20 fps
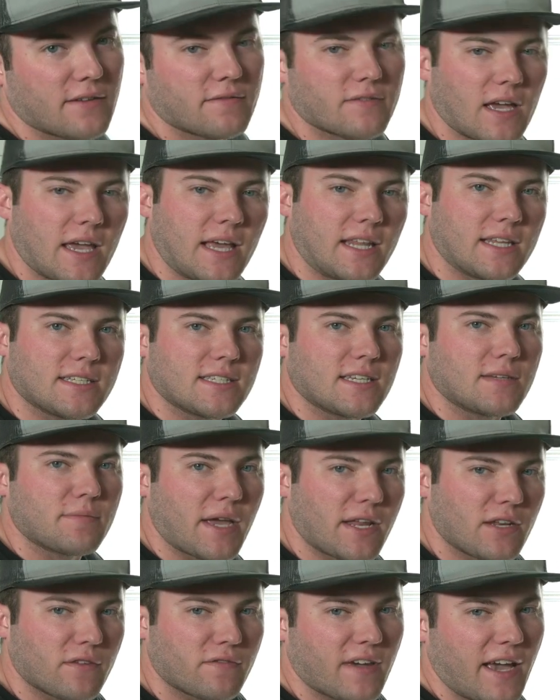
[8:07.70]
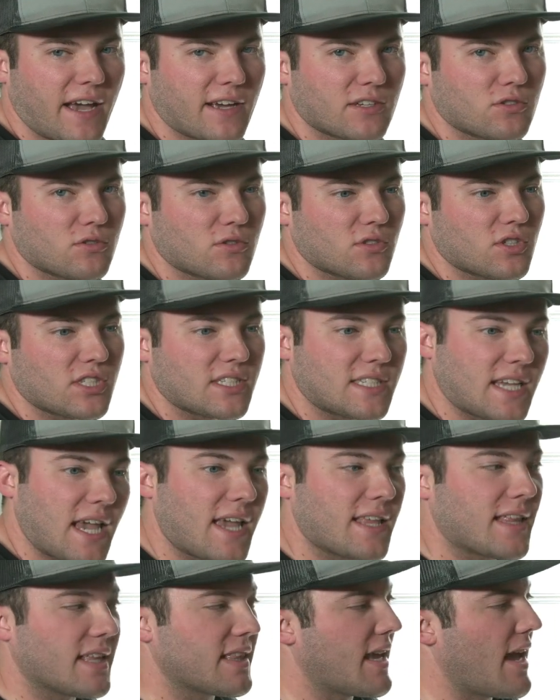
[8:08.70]
of LED manufacturers
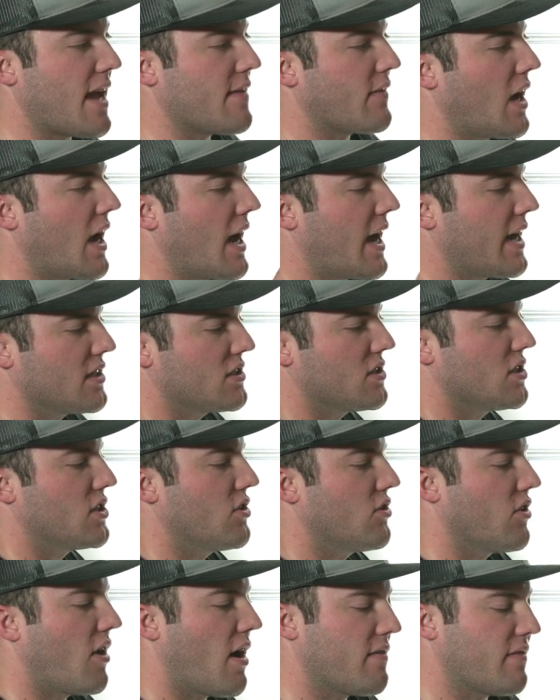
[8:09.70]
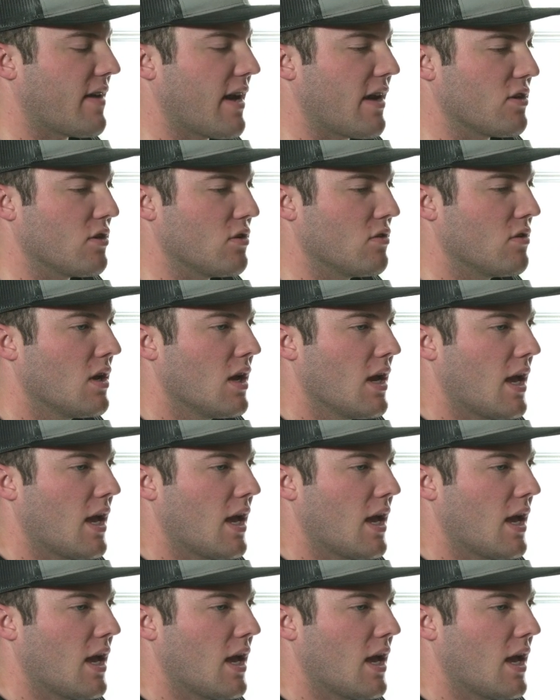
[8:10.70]
say that they have a high CRI value,